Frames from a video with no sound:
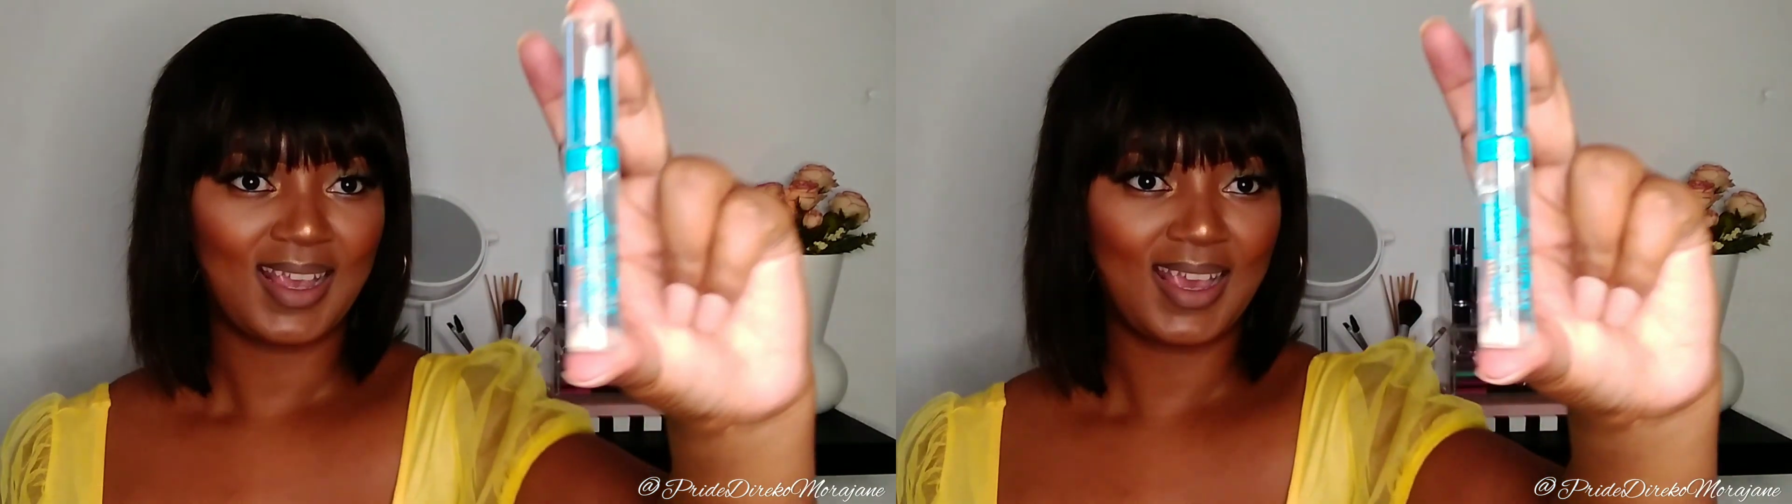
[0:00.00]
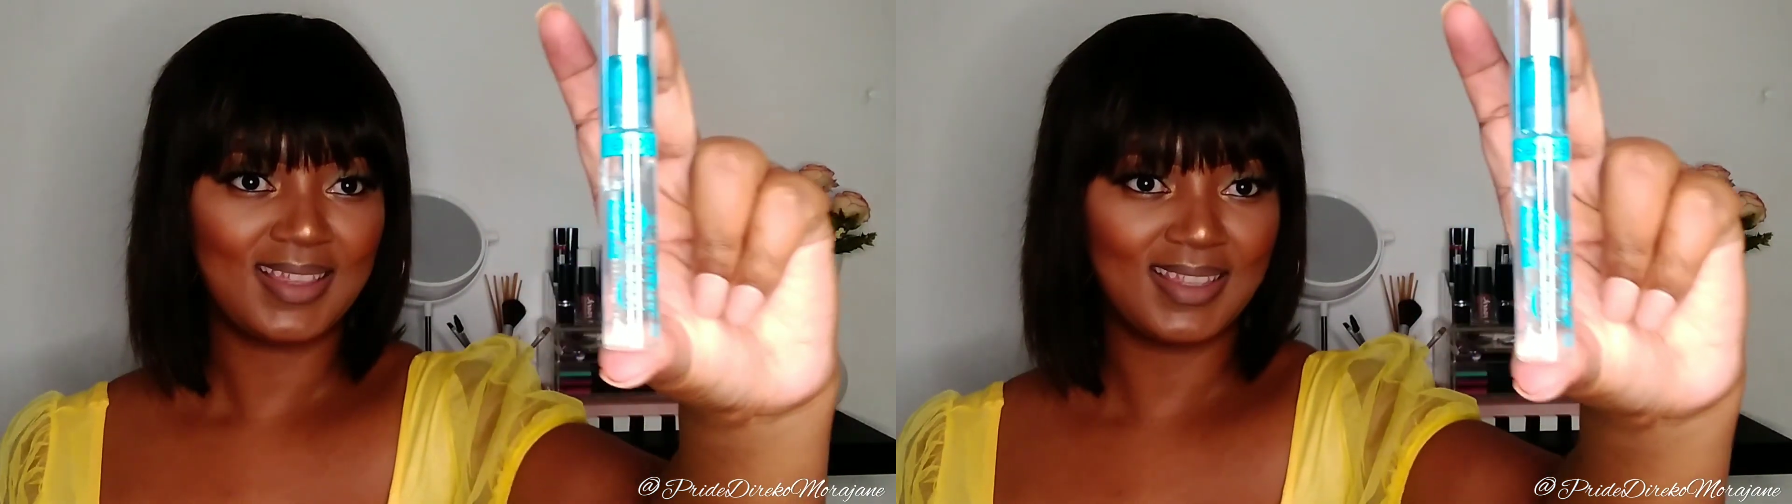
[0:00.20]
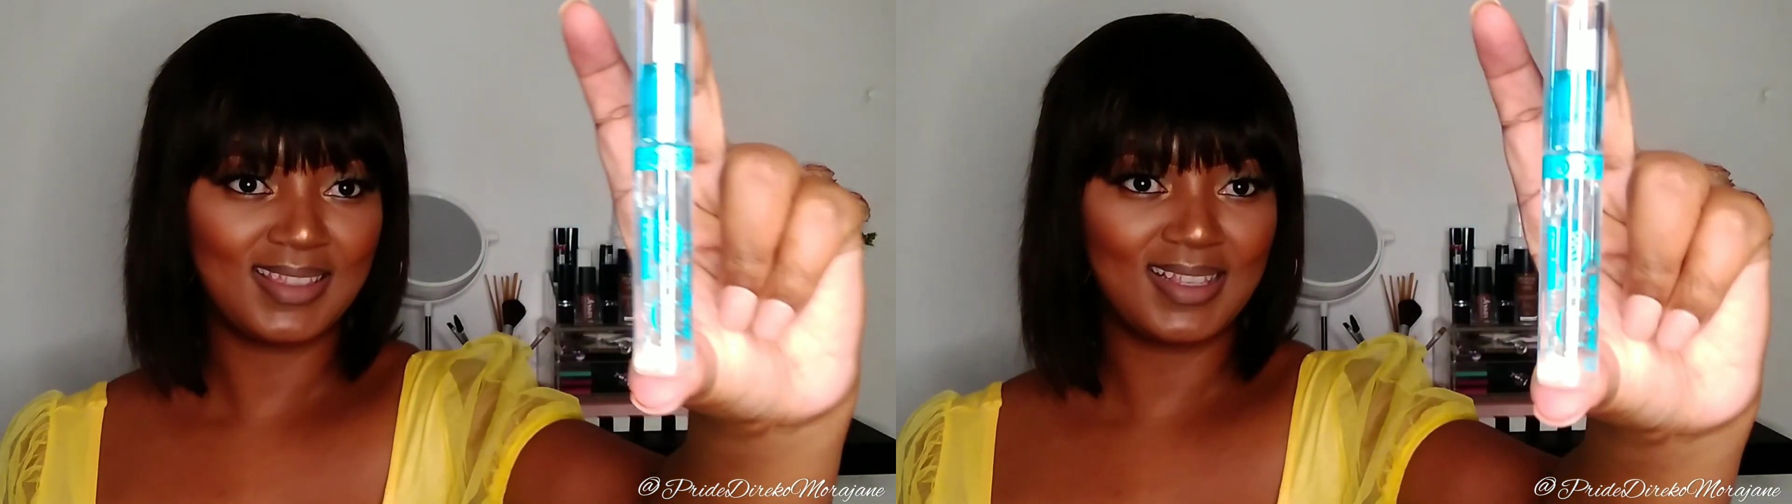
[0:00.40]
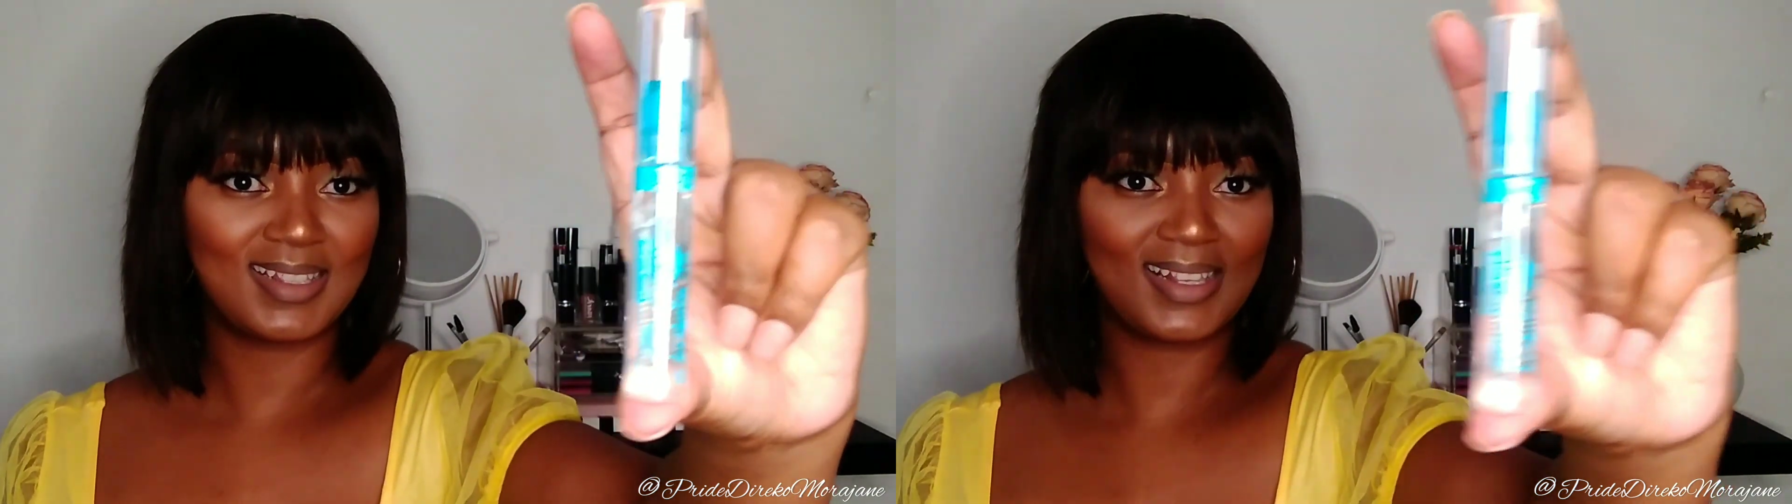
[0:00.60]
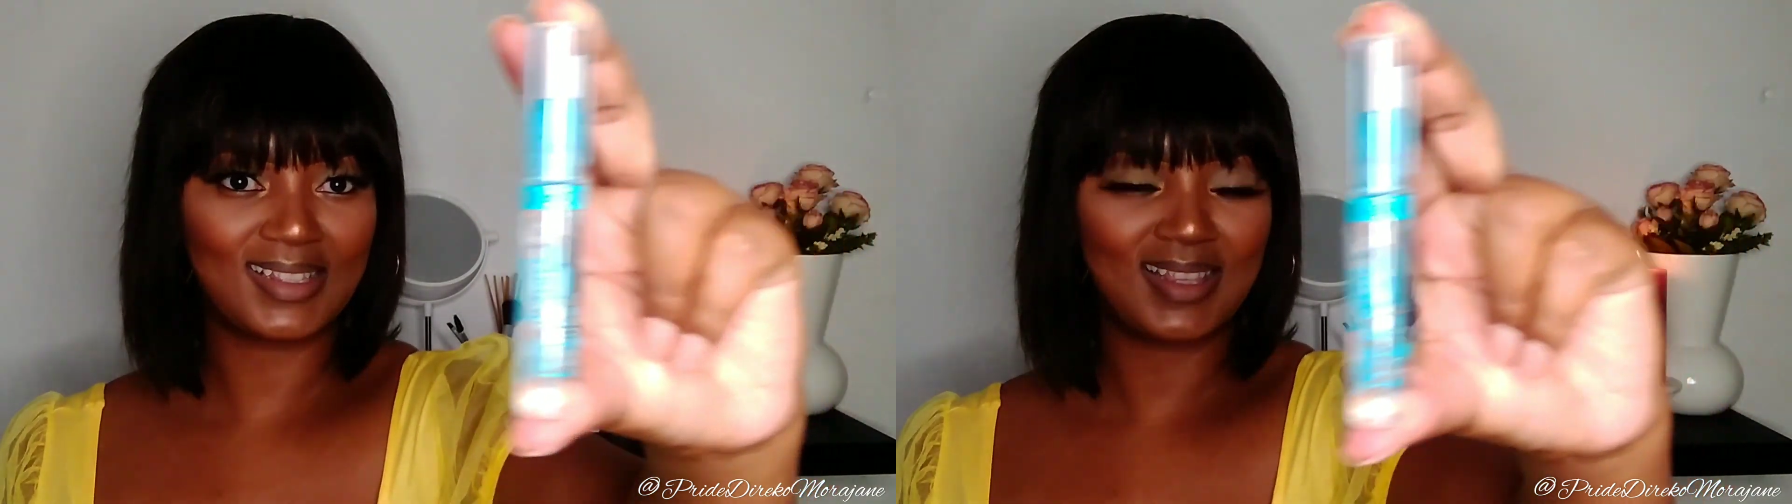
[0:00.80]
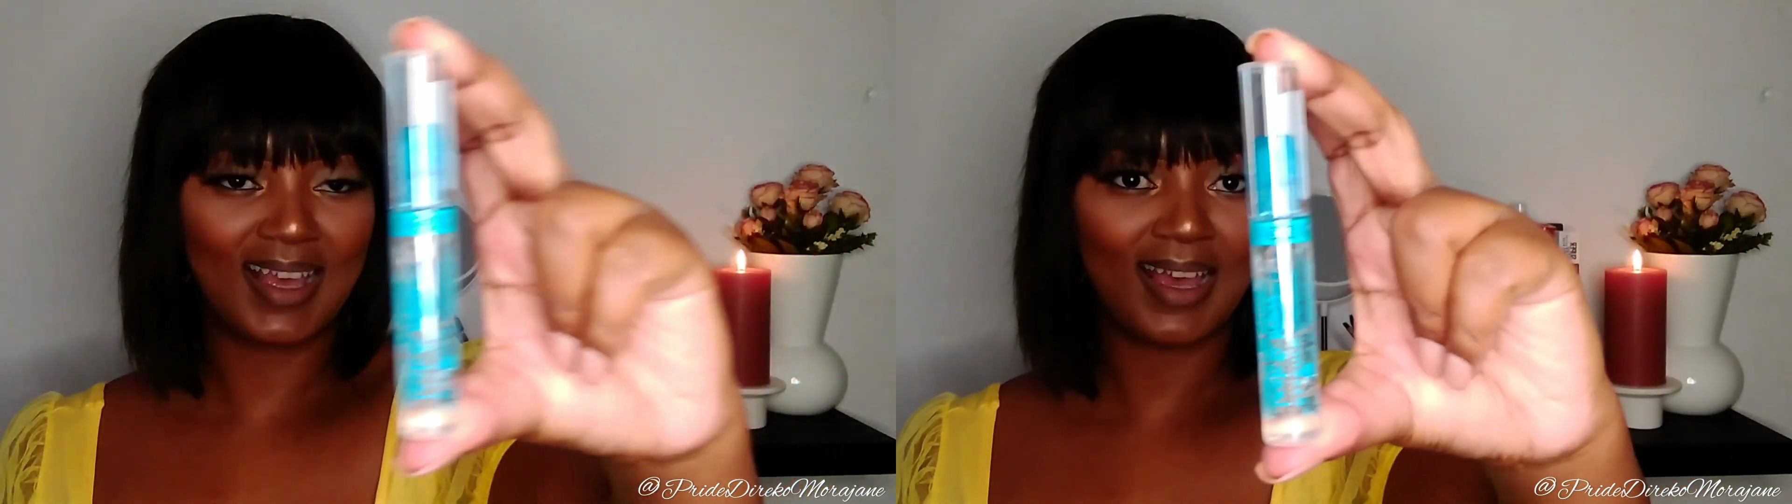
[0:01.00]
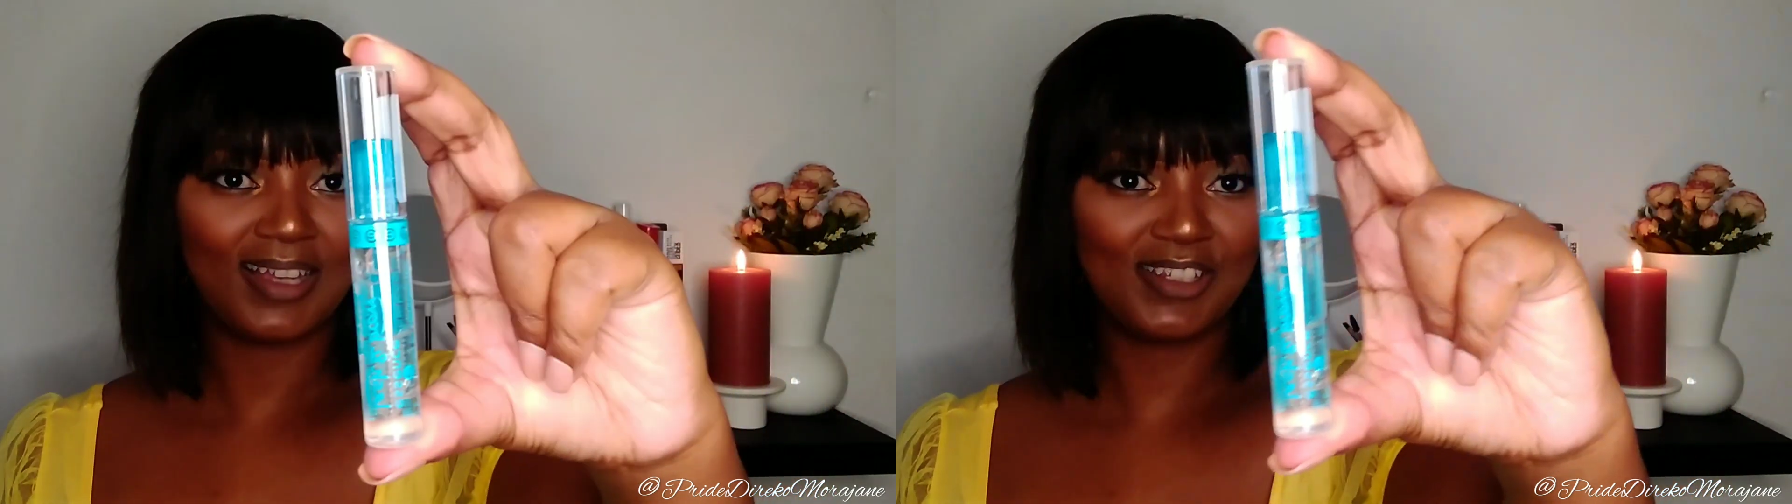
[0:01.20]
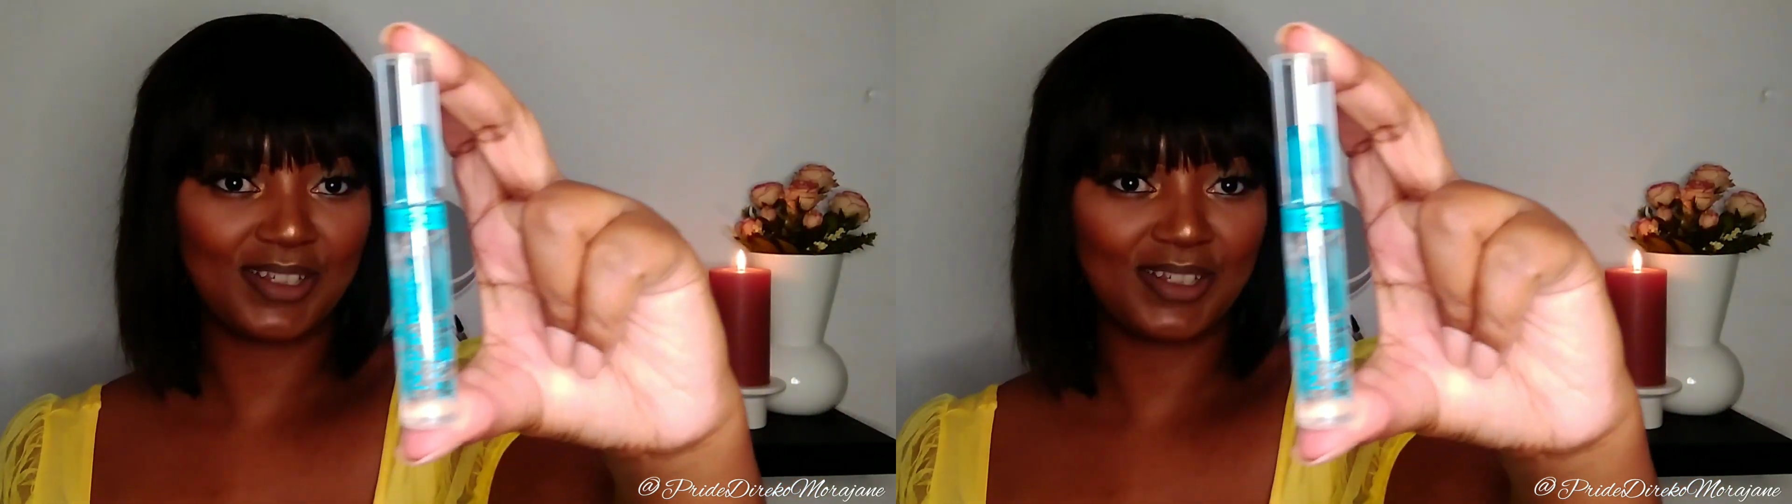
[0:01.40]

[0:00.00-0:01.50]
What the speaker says: And then this is the